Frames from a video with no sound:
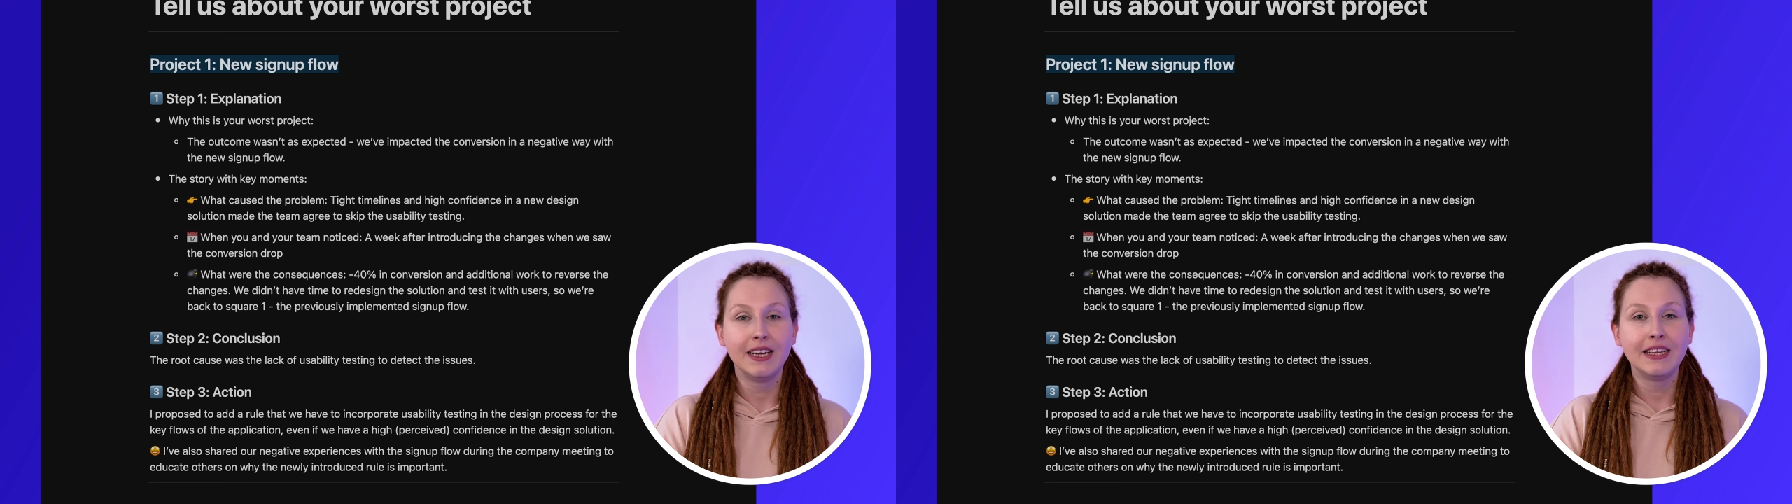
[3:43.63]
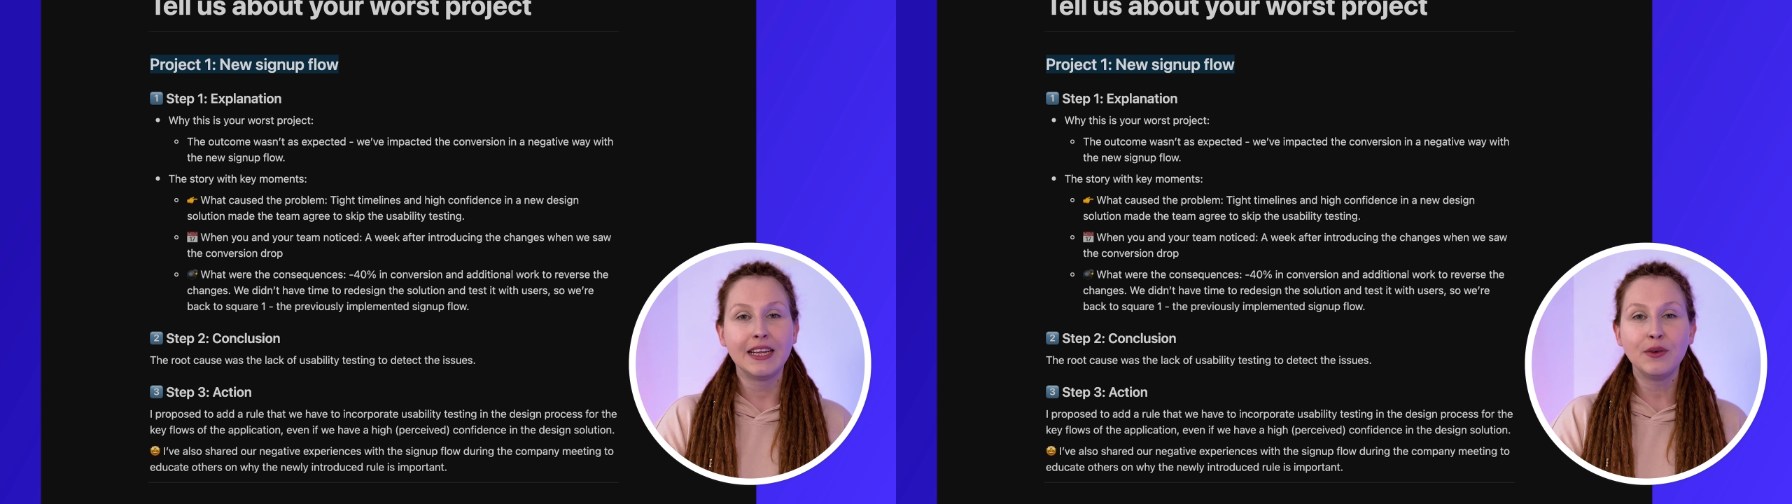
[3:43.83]

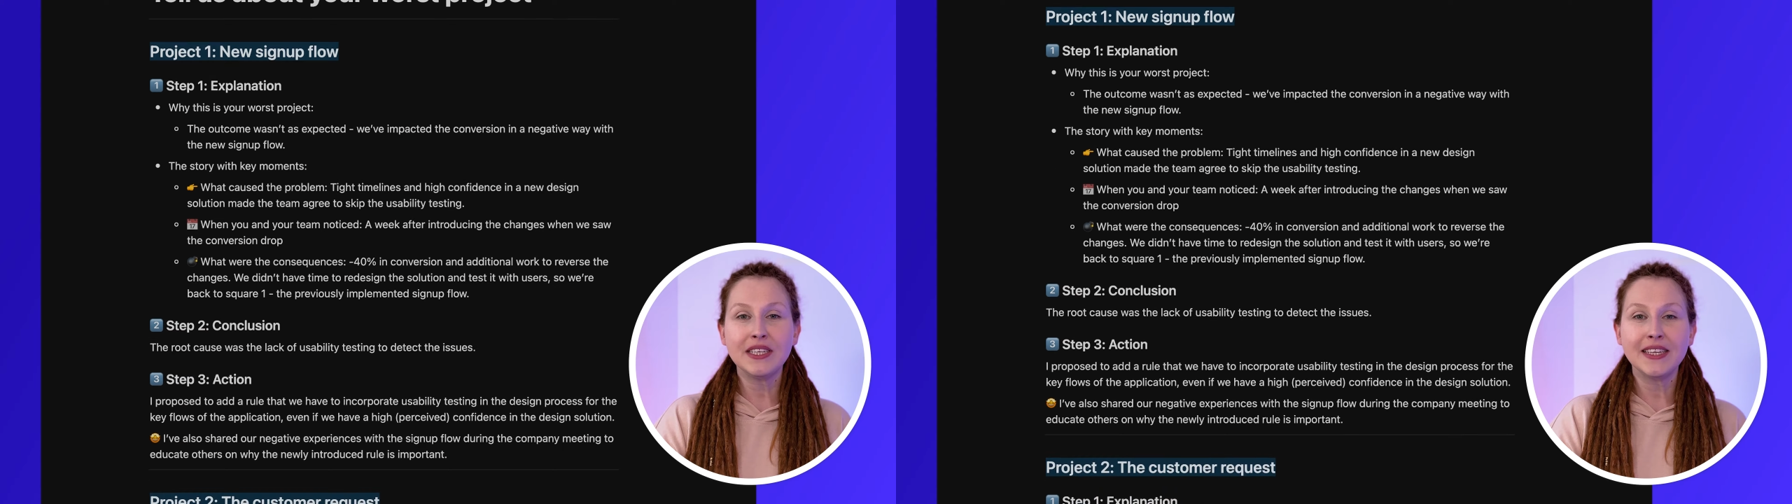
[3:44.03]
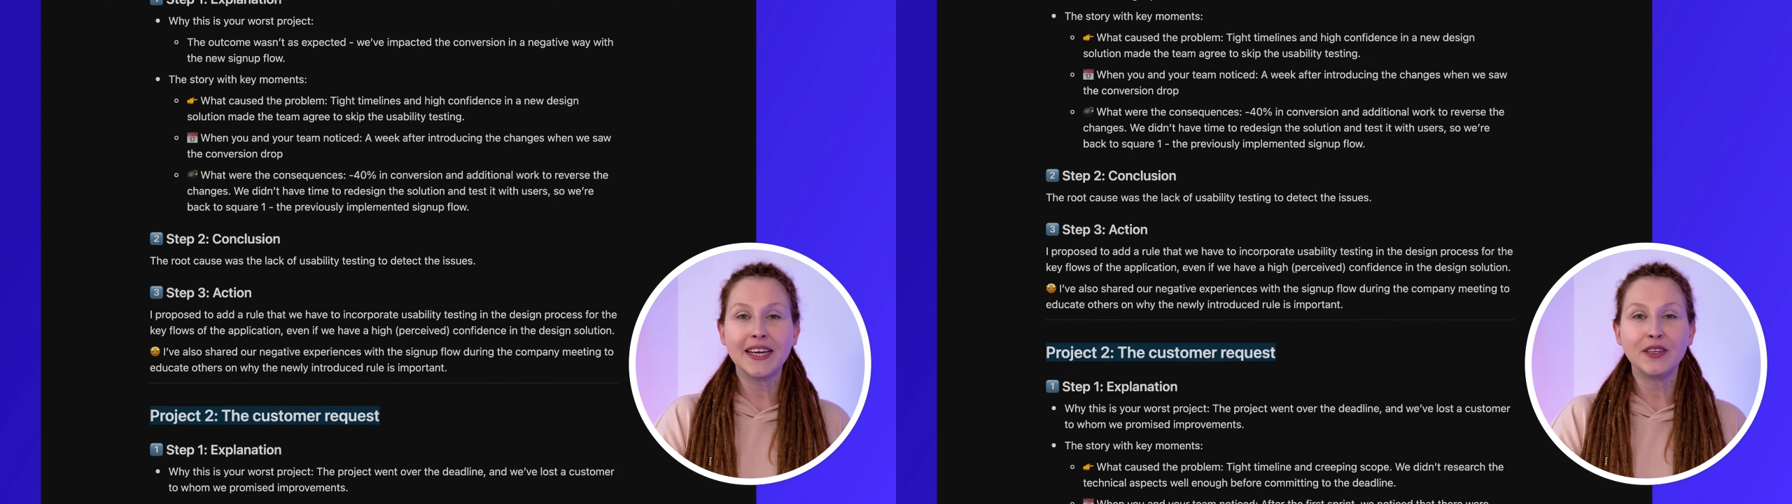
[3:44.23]
Now let's
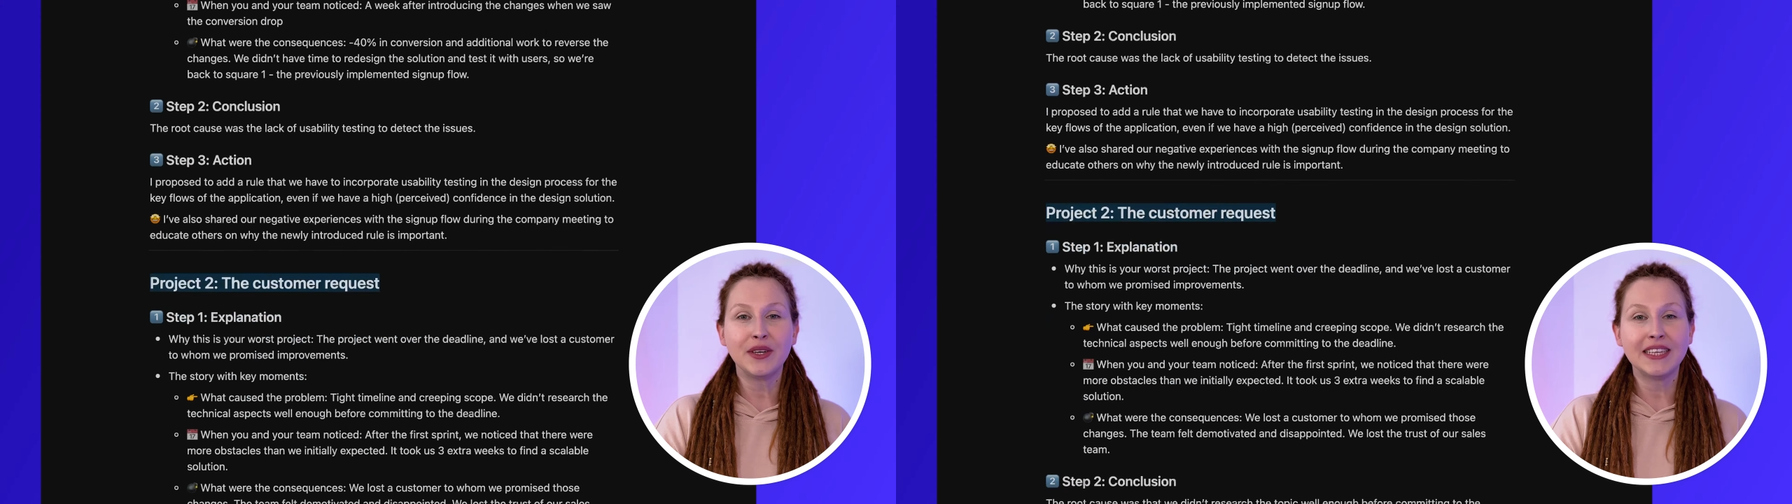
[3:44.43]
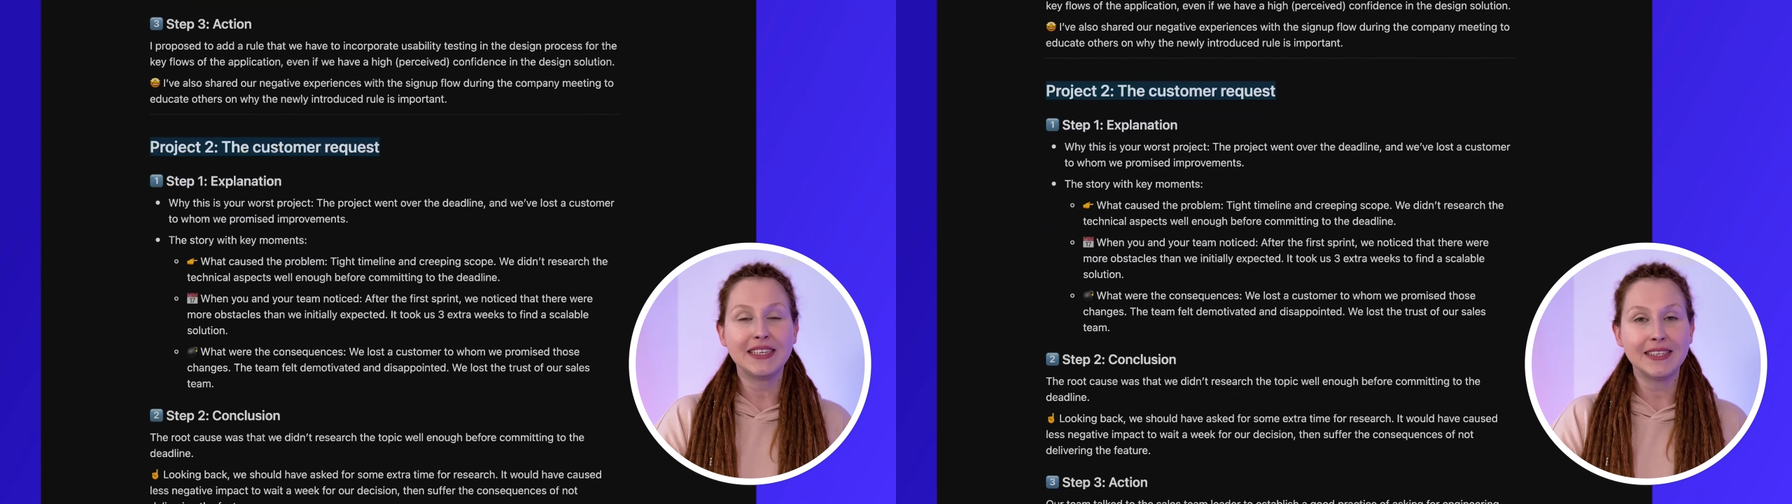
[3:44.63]
take a look
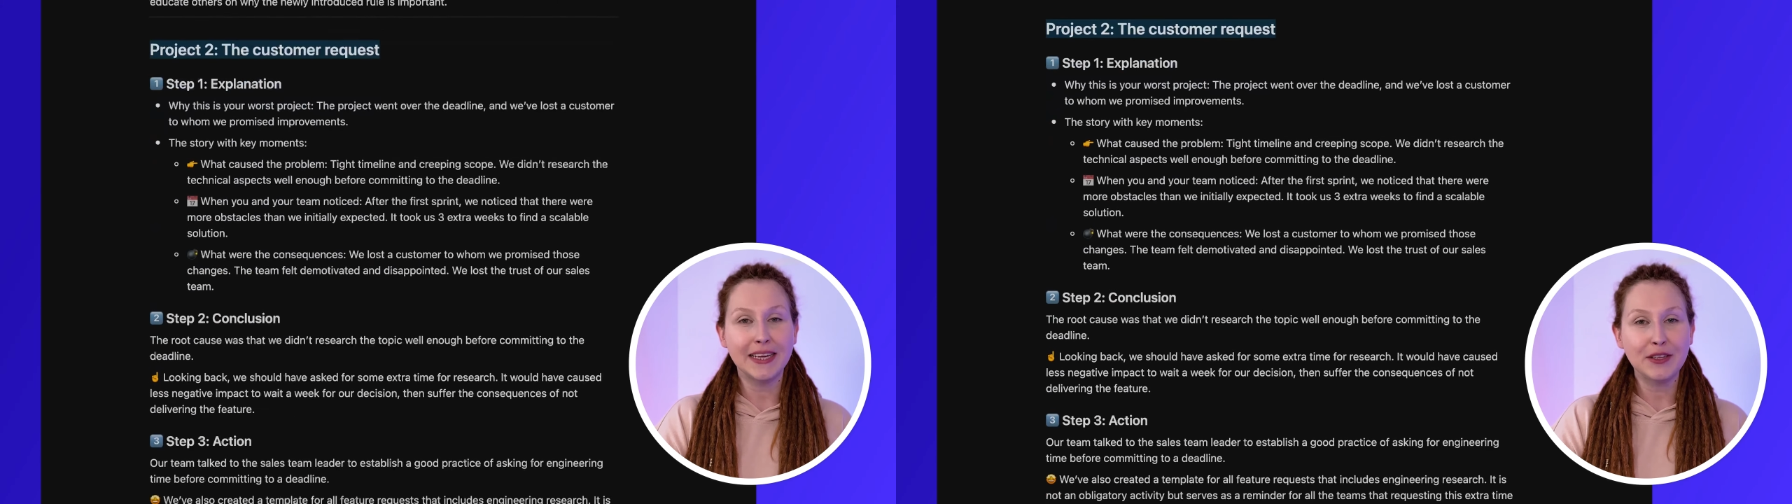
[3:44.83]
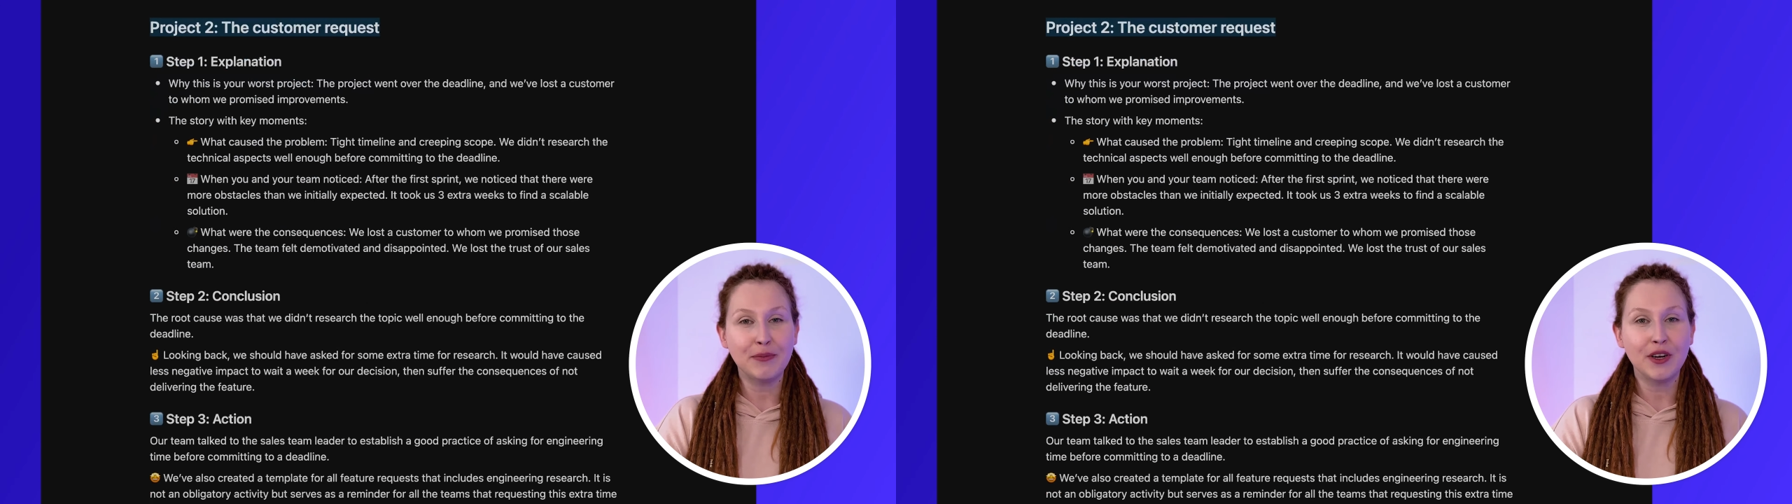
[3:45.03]
at the
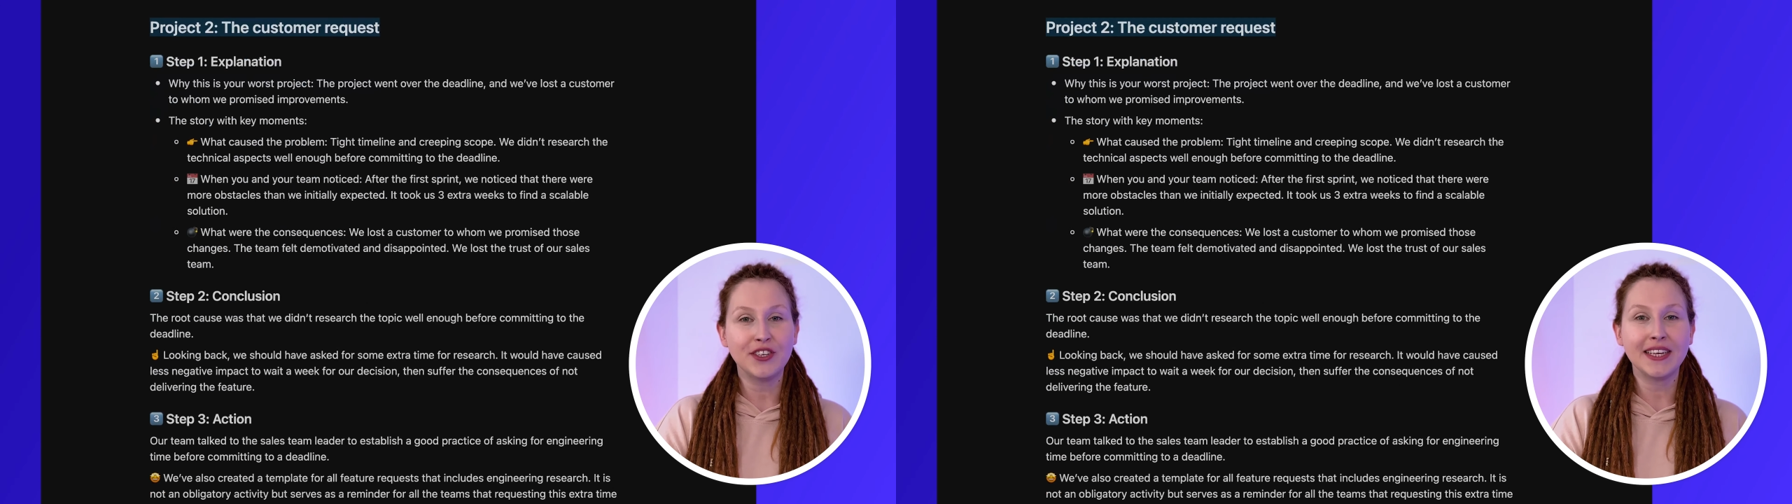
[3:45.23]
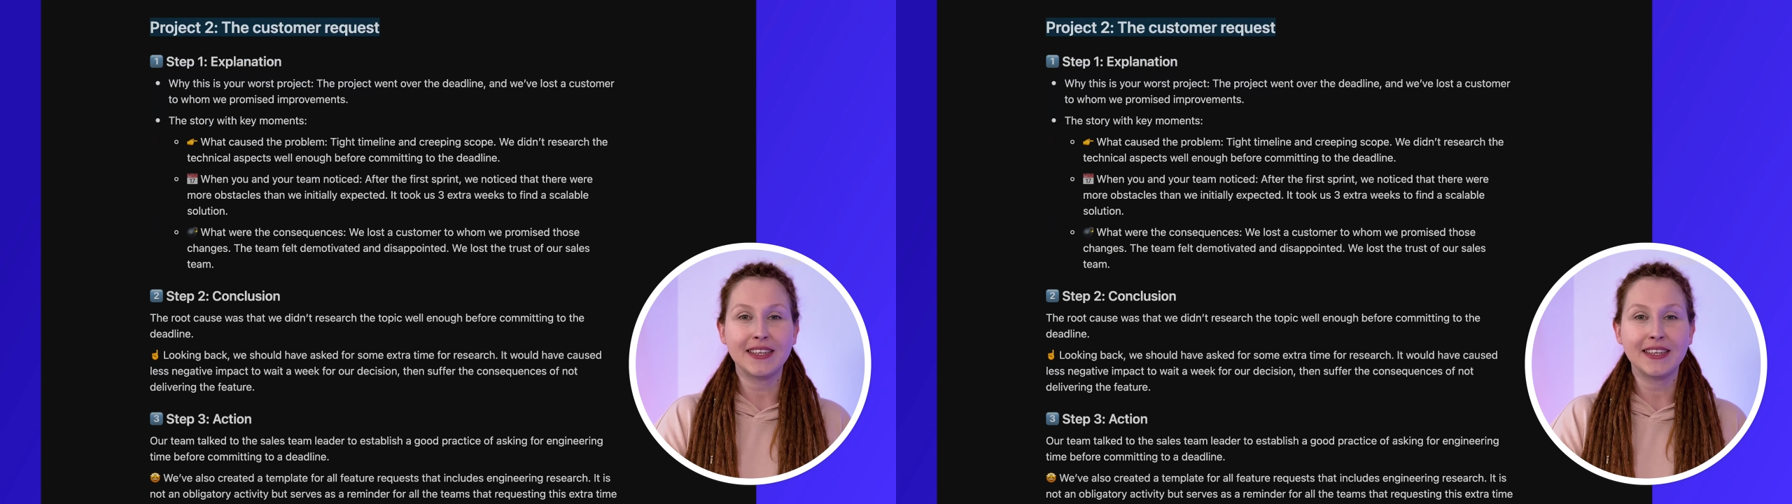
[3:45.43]
second project,